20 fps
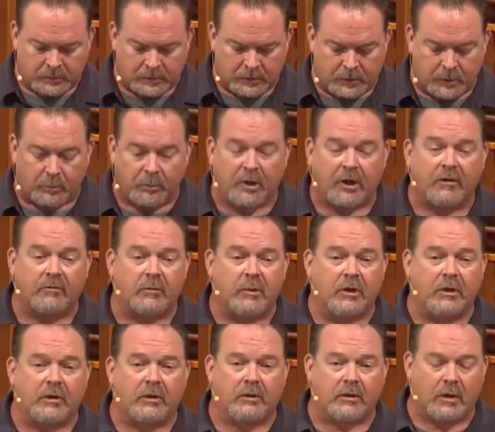You know, but I've
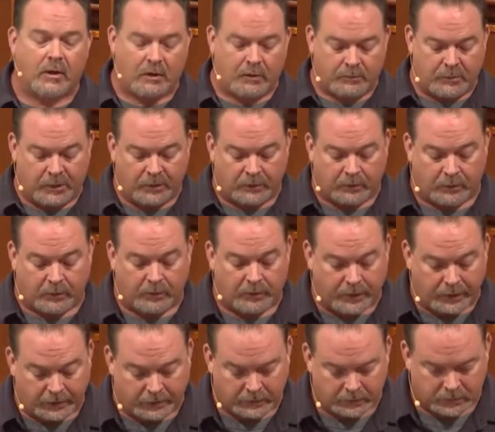been
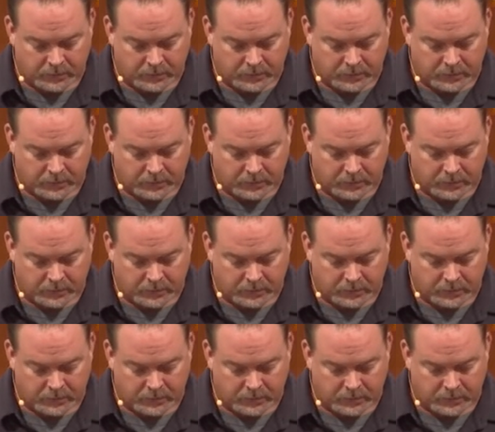learning.